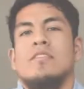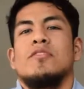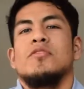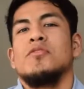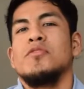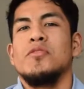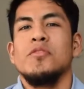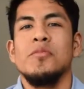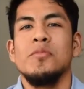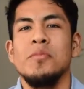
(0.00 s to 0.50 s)

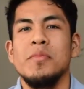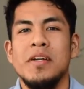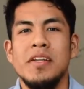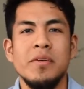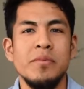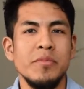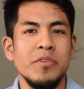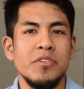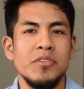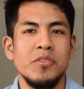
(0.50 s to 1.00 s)
So my
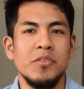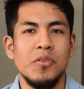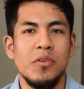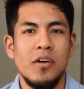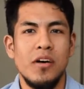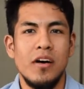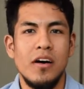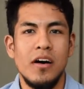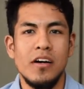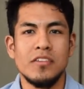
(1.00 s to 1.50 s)
name is
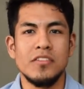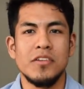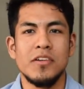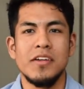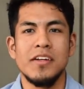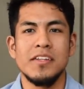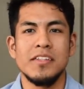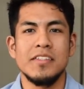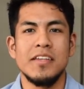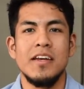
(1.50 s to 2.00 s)

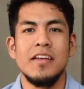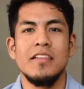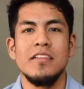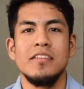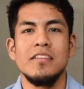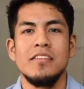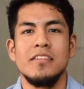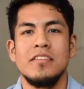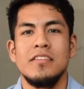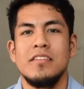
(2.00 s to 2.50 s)
Oscar
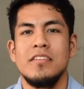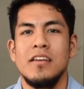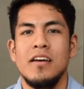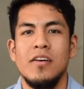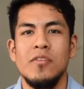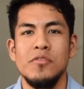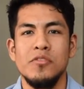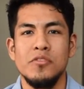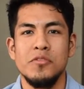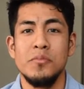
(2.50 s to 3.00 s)
Cazalez.
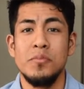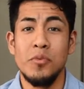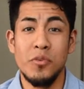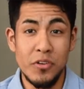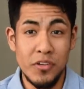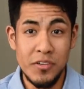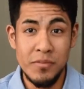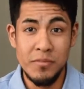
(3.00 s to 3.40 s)
I was born